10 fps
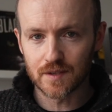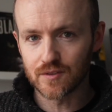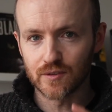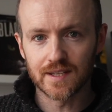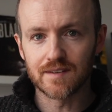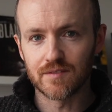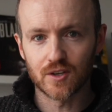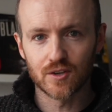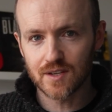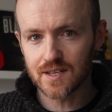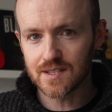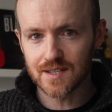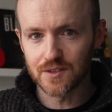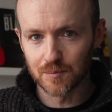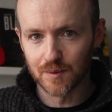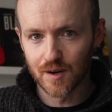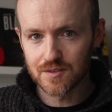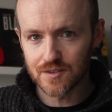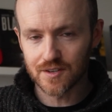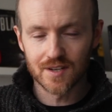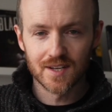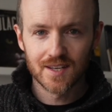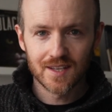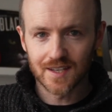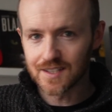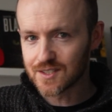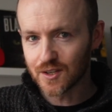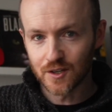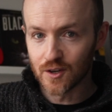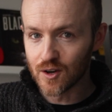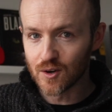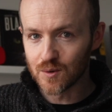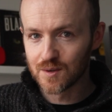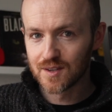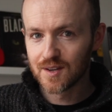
If you leave the cookies in your browser, it's going to know